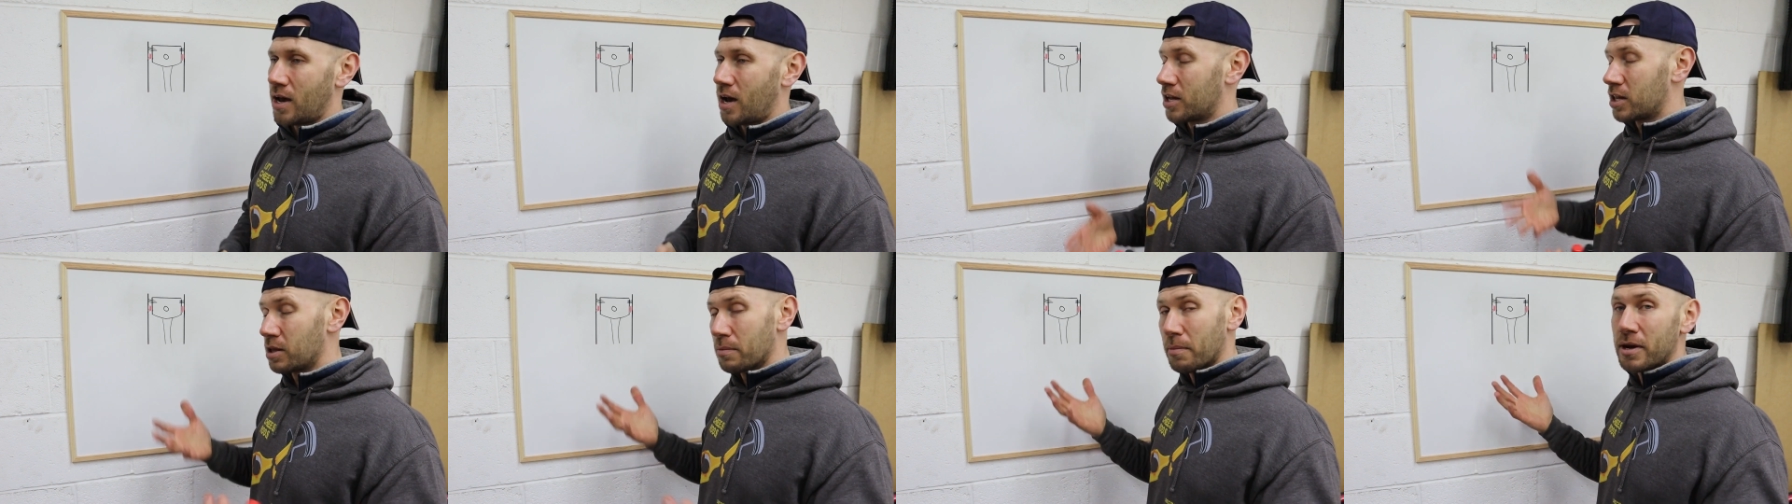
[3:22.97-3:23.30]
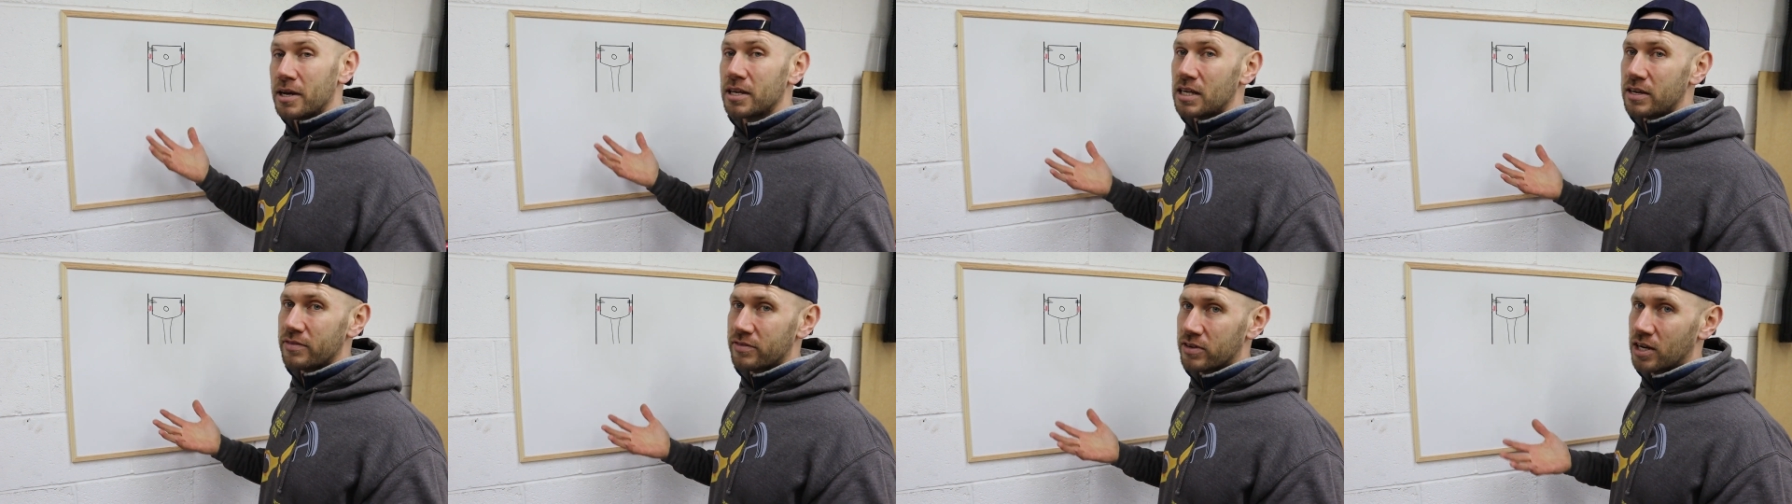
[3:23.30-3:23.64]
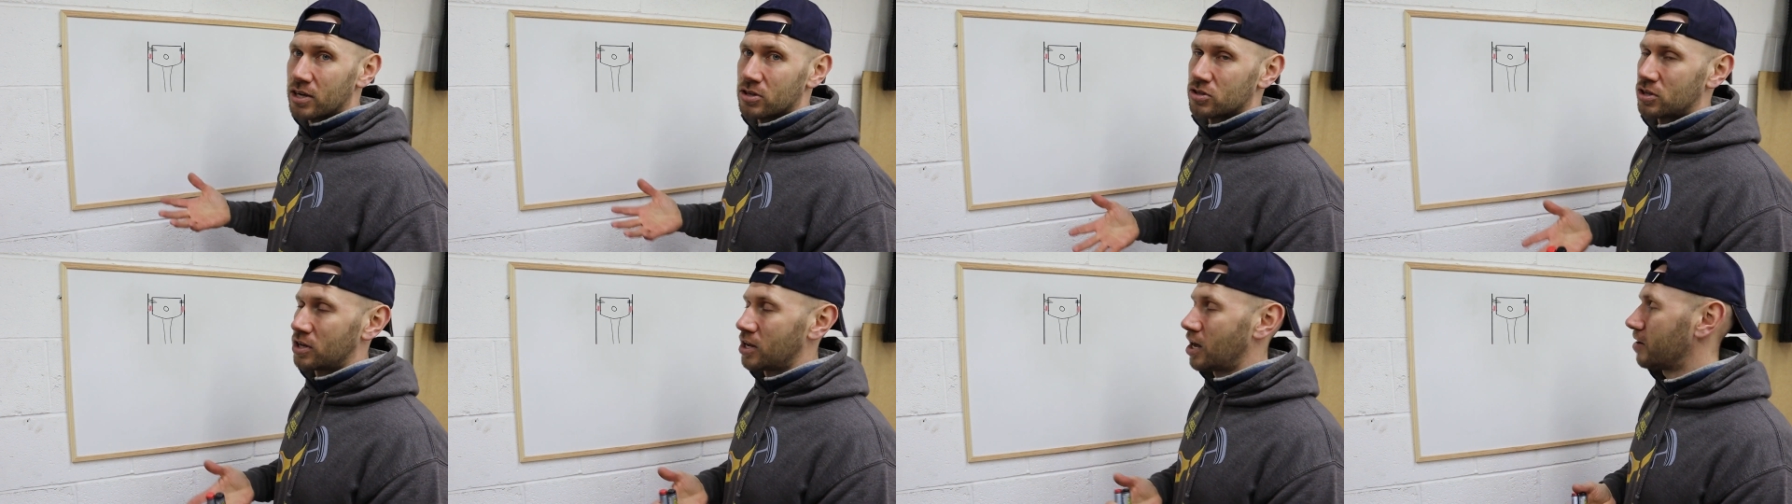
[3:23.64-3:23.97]
and you might even
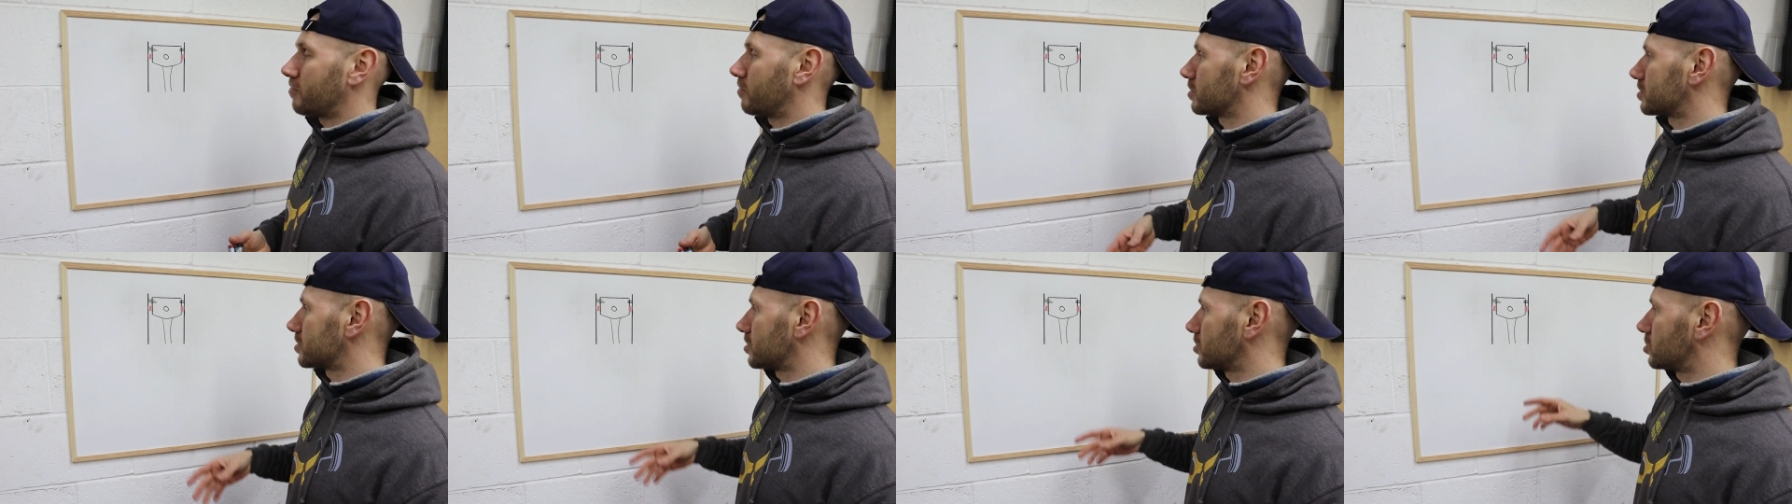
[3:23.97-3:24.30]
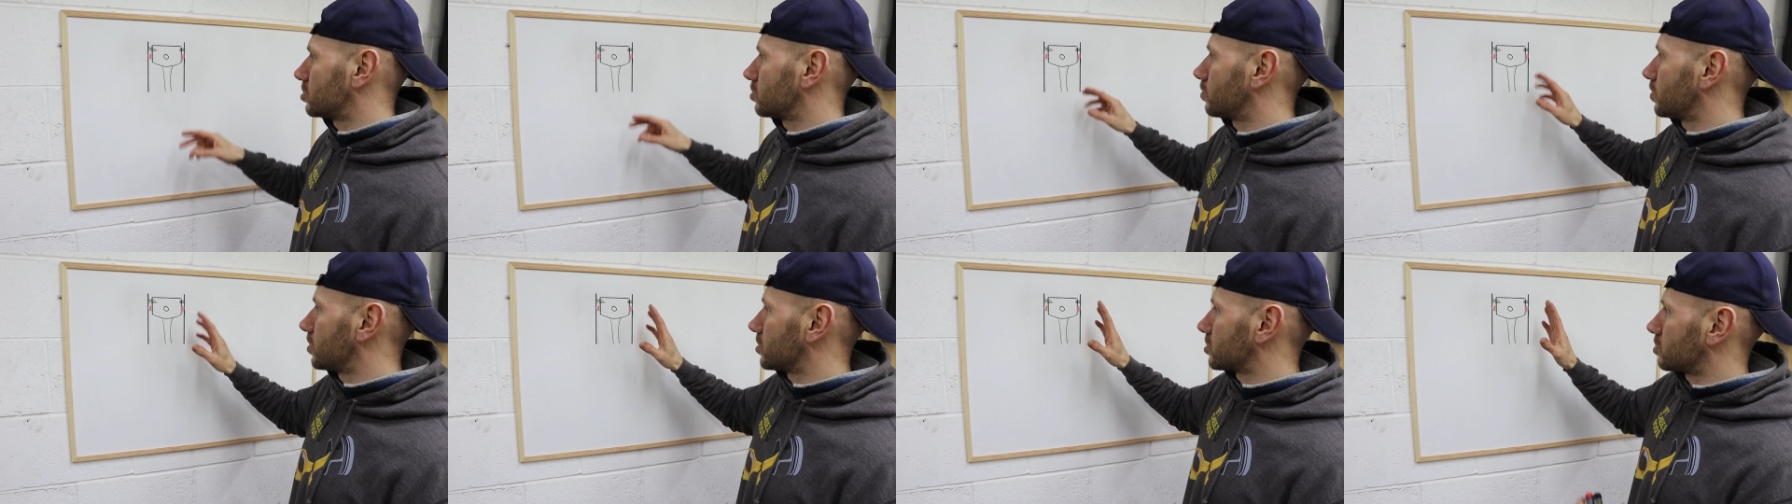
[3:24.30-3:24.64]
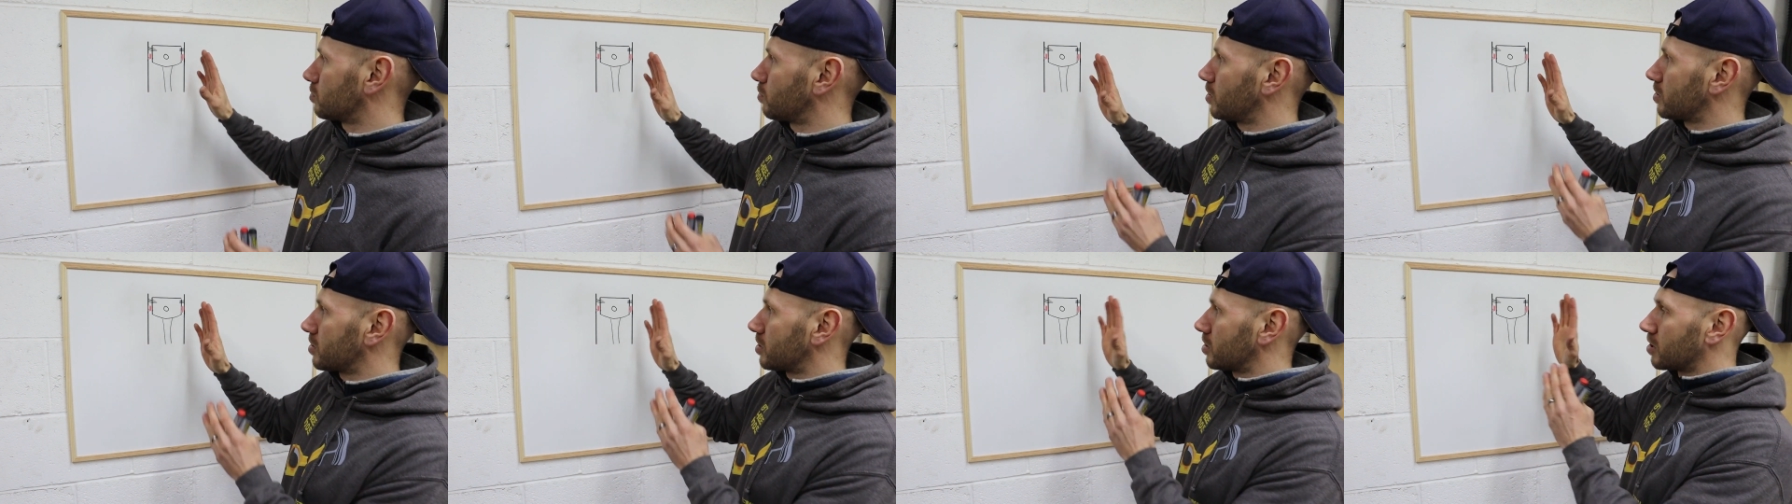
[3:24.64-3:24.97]
actually have a
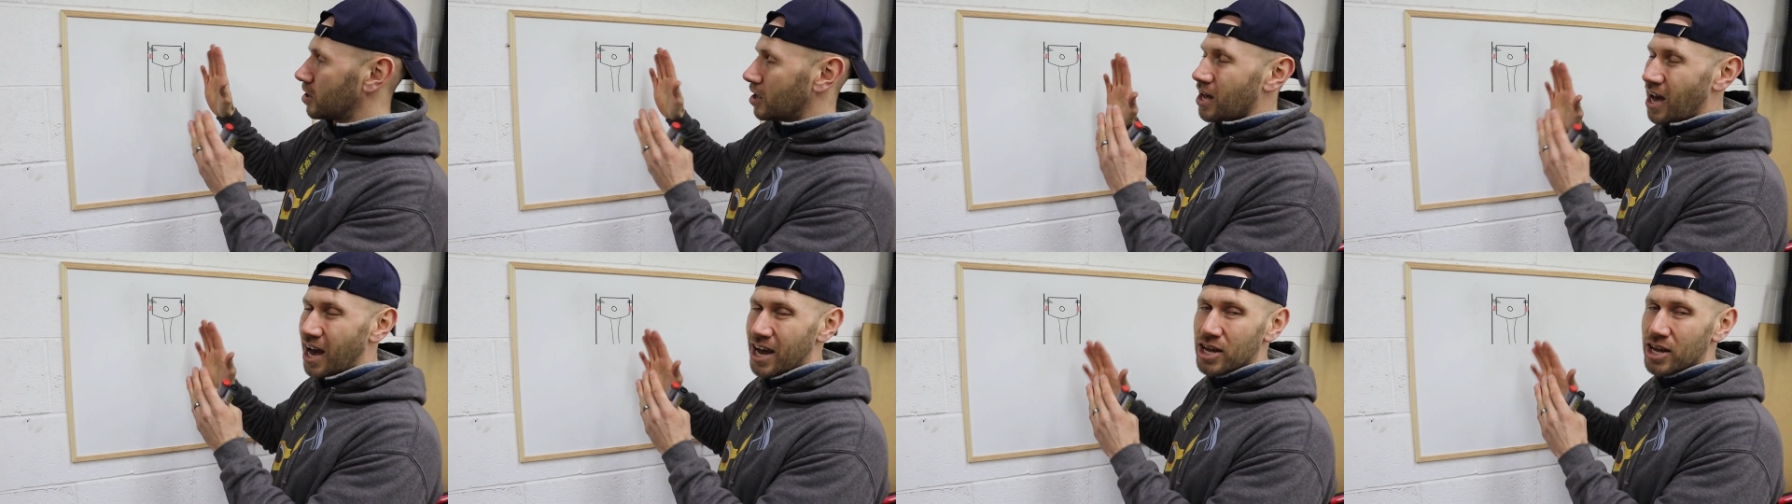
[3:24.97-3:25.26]
situation where the